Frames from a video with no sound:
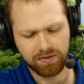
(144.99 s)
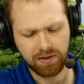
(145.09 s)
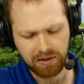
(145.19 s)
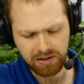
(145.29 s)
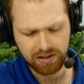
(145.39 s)

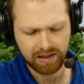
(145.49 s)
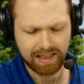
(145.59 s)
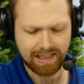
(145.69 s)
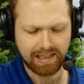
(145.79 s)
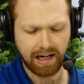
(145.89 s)
First,
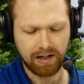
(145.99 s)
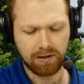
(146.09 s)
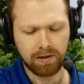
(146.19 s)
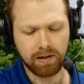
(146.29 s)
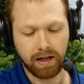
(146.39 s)
the
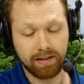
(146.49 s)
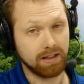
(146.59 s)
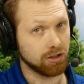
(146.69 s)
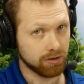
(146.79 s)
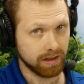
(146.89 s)
standard, and
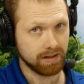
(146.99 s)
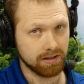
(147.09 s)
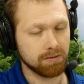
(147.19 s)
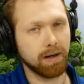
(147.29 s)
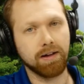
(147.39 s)
the
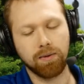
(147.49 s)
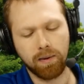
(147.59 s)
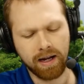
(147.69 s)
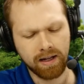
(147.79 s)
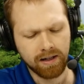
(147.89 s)
strictest, by the
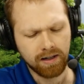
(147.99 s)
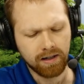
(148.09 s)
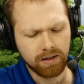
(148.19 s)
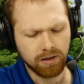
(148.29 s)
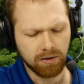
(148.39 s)
way,
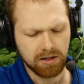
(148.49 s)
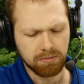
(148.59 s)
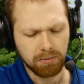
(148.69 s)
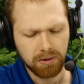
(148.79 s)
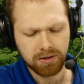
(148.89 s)
known as
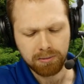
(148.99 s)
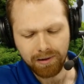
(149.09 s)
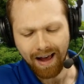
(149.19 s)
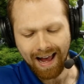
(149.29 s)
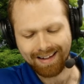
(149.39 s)

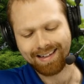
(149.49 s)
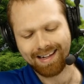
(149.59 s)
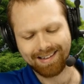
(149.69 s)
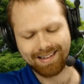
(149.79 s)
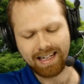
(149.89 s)
multiple
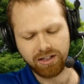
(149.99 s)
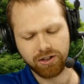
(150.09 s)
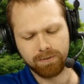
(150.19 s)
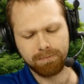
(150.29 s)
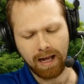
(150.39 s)
attestation.